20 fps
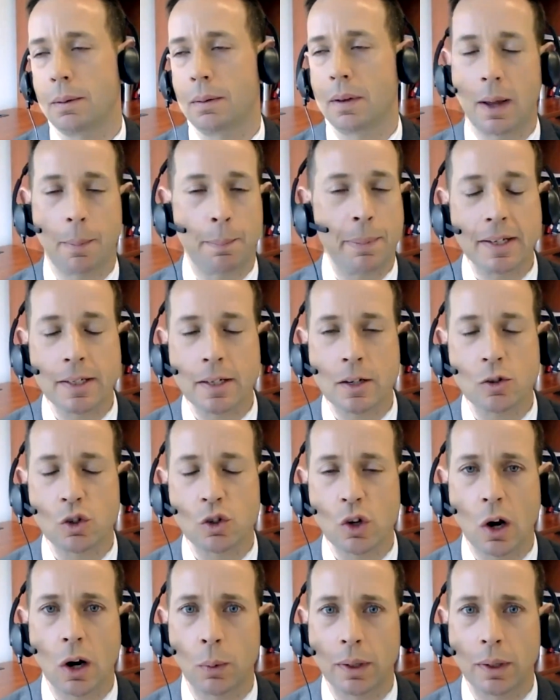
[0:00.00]
opinions
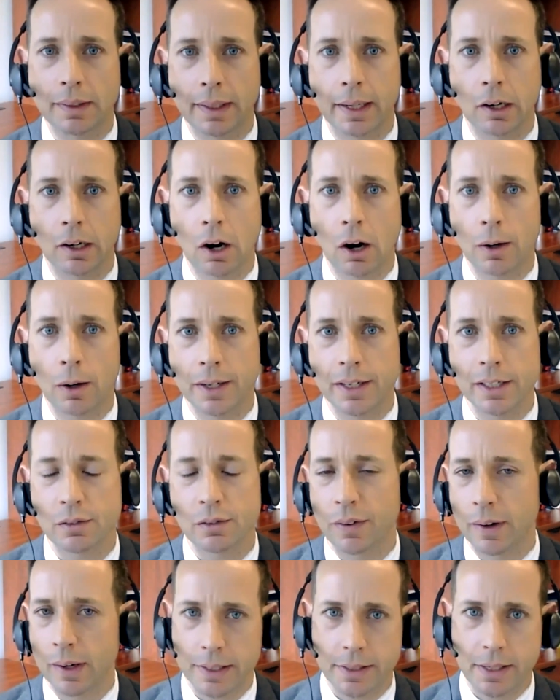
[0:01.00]
are what they are, and it's
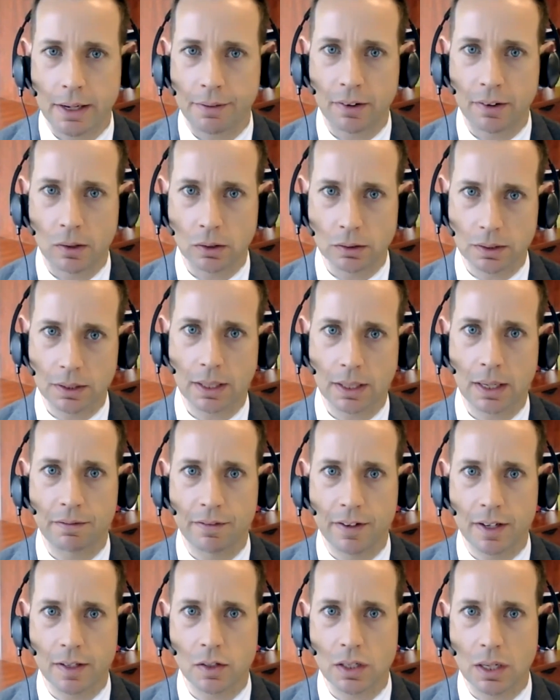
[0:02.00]
very difficult to
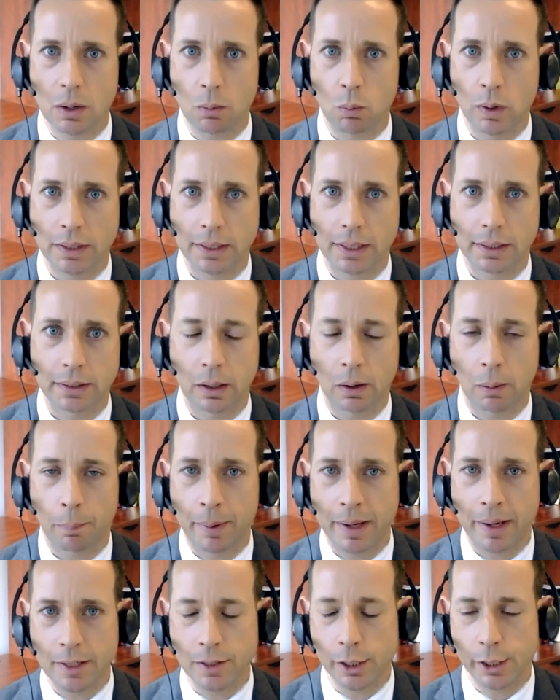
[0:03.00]
convince someone that their
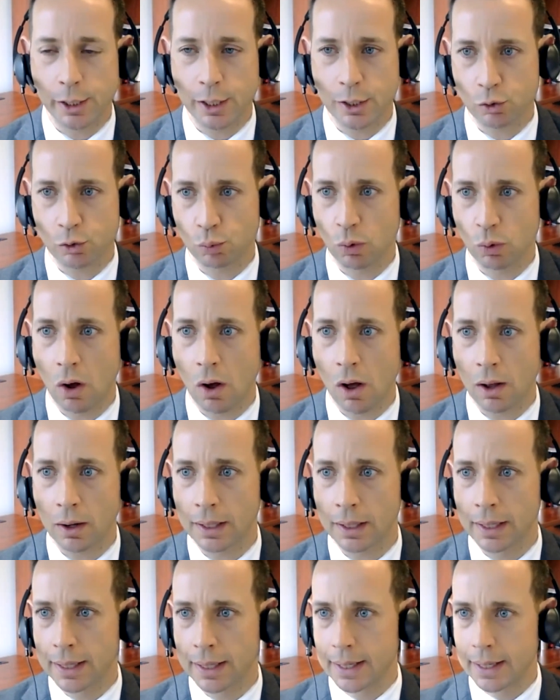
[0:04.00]
opinion is wrong.
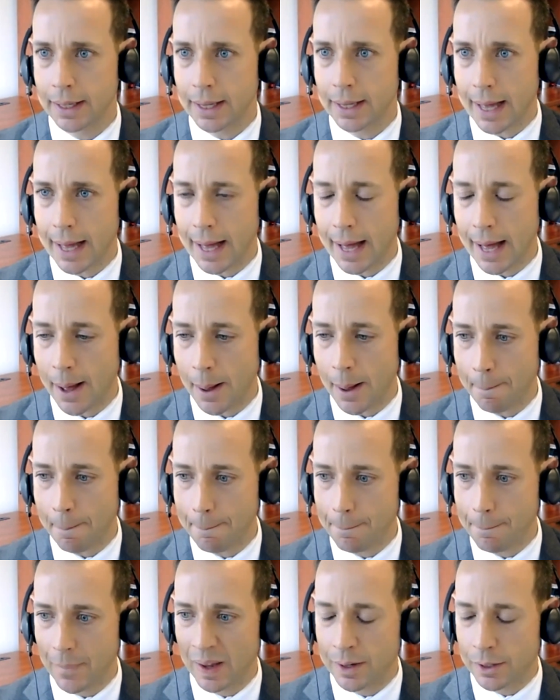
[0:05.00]

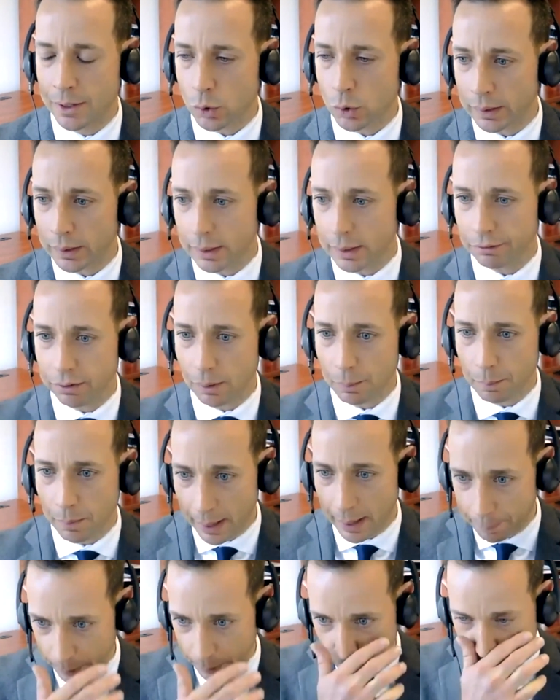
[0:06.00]
So I think from
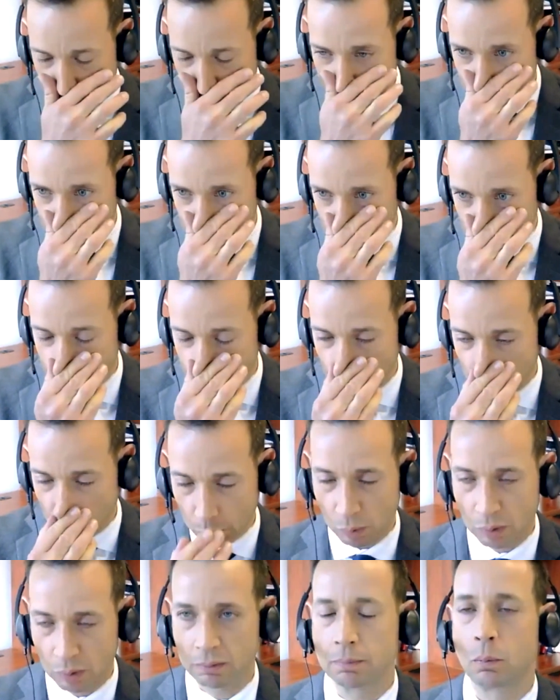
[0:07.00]
my perspective,
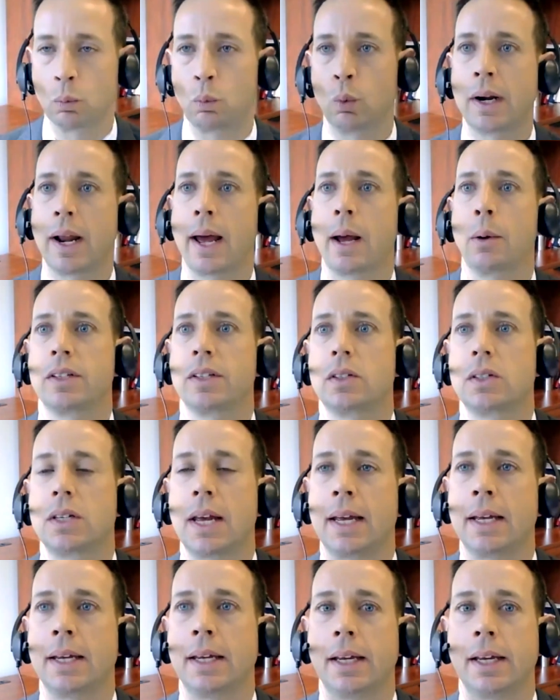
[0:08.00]
what I would
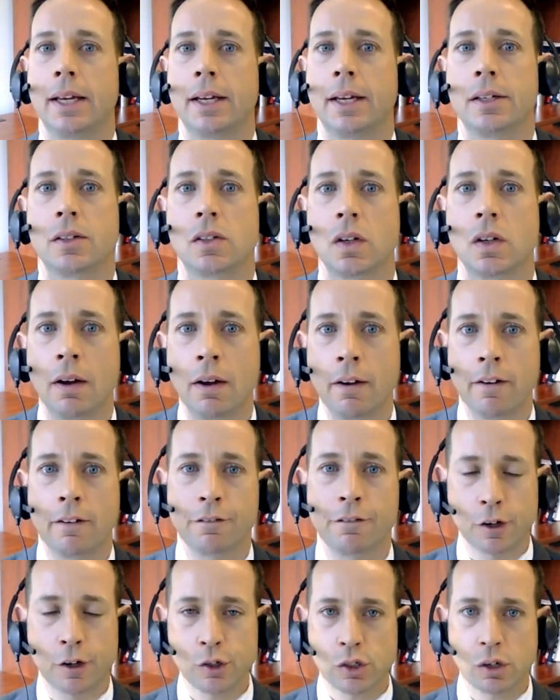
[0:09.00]
say is,
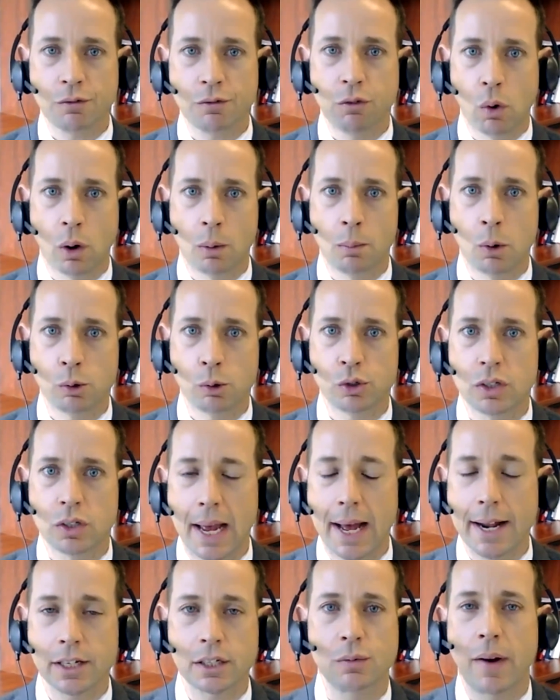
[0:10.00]
first and foremost,
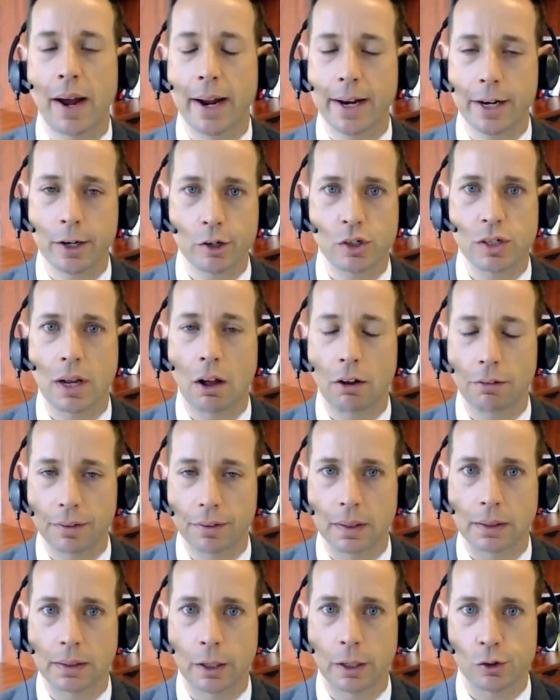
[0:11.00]
satisfy yourself
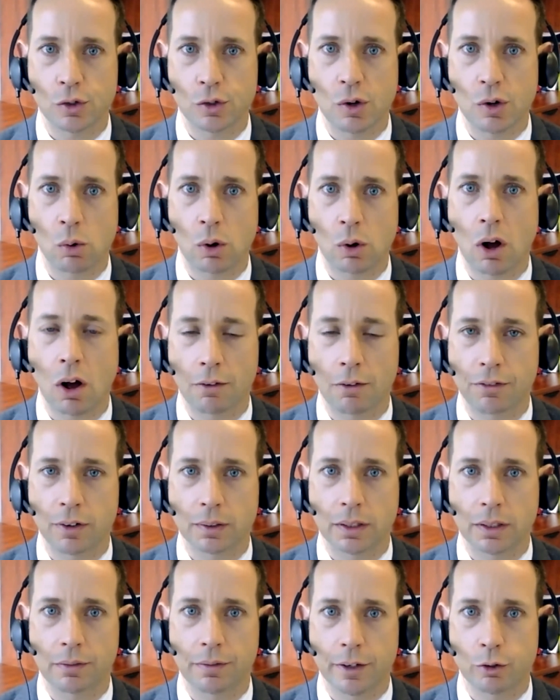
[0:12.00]
that there's no
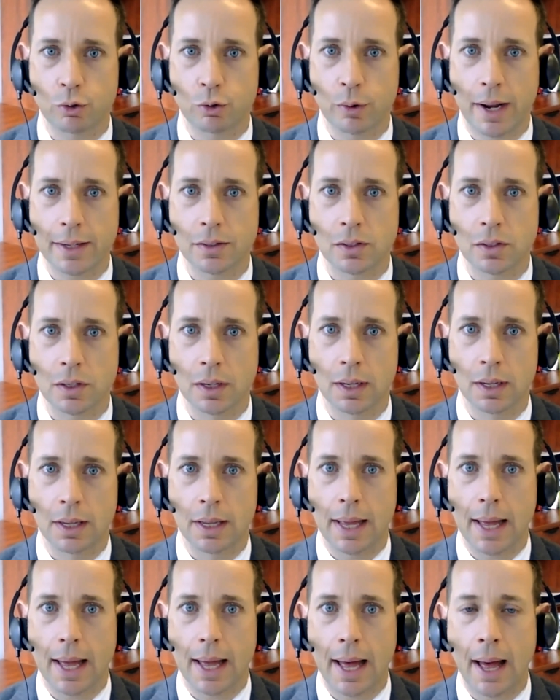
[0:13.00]
conflict of interest,
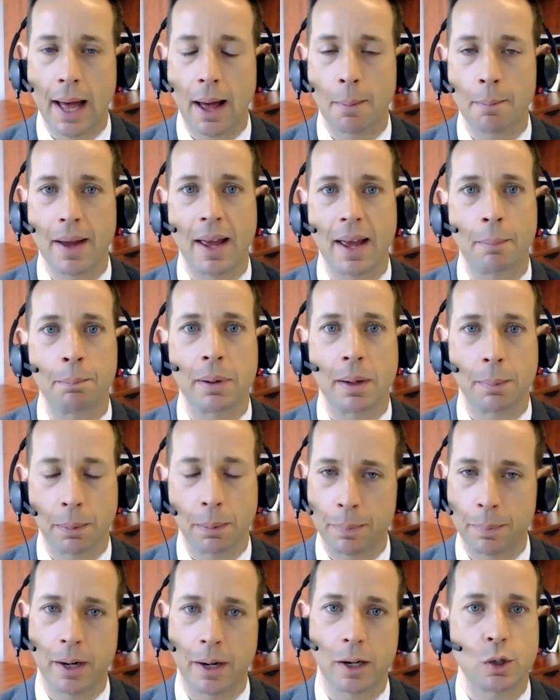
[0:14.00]
and be
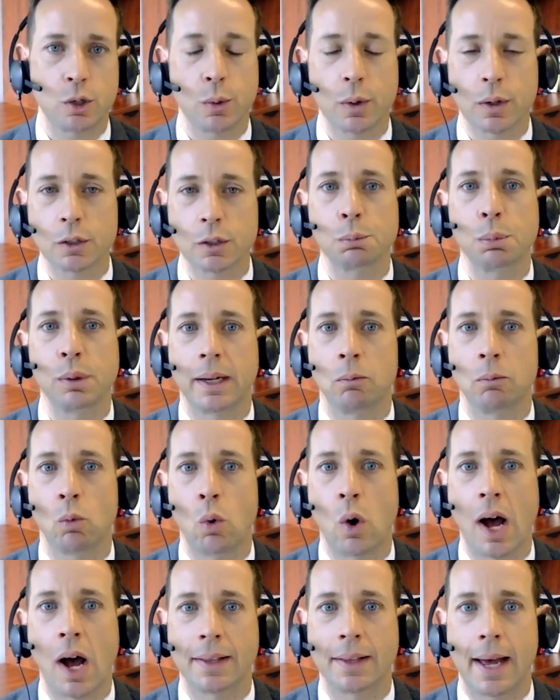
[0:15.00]
prepared to explain
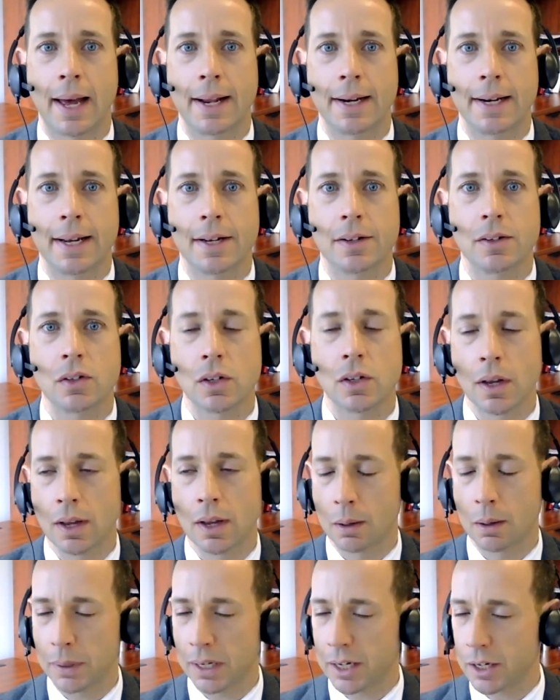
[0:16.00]
why that is.
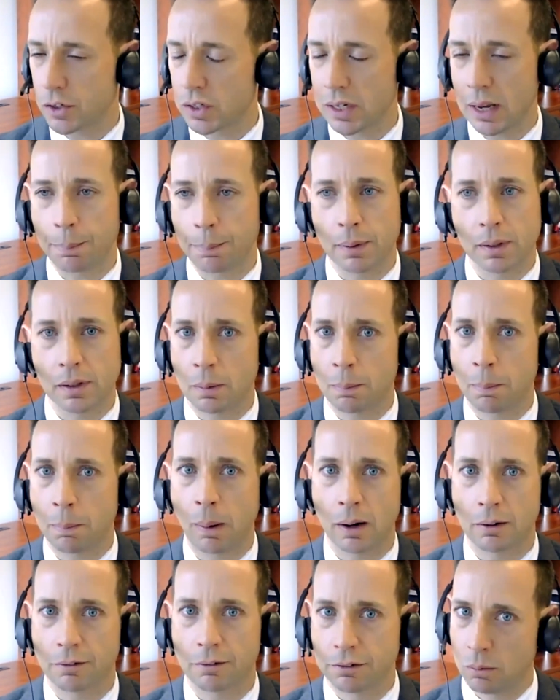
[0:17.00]
Because separate and
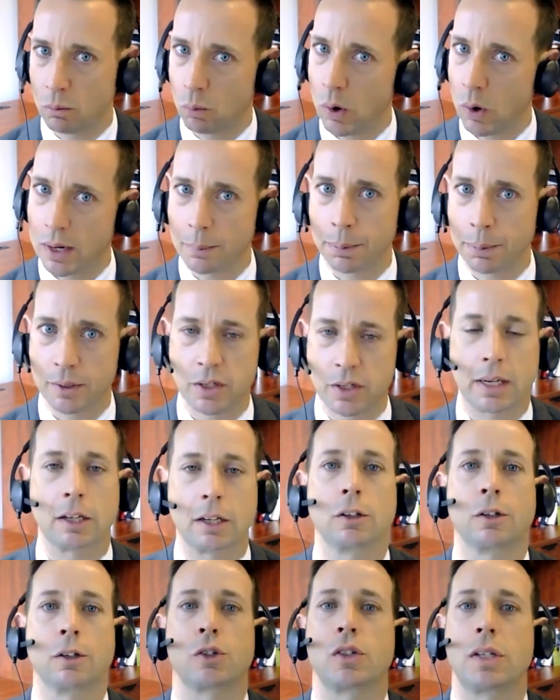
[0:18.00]
apart from what a
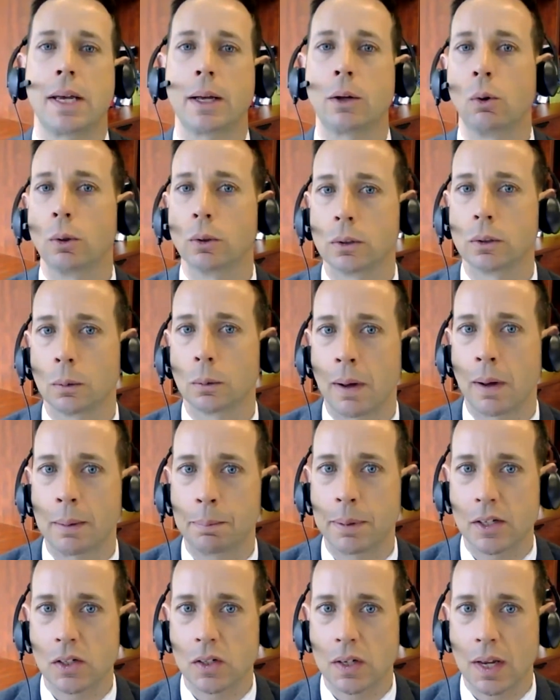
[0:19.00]
particular stakeholder might
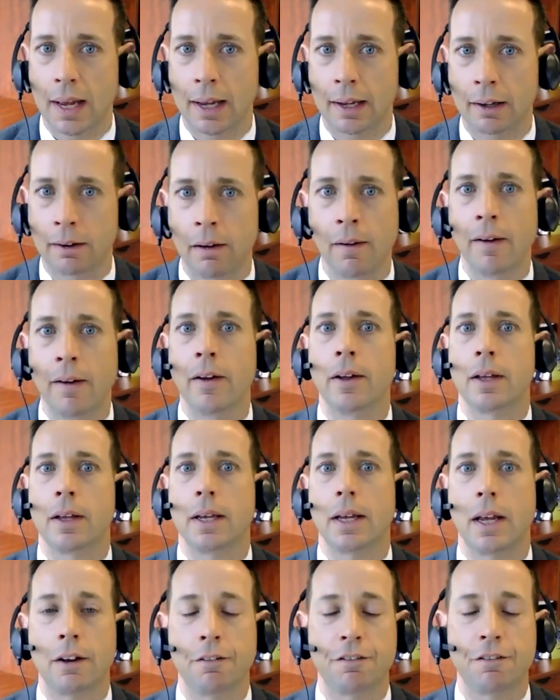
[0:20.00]
be saying,
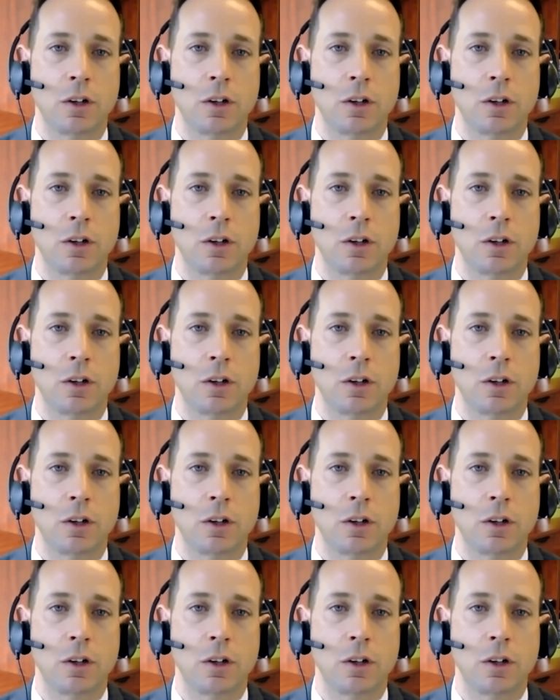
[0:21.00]
if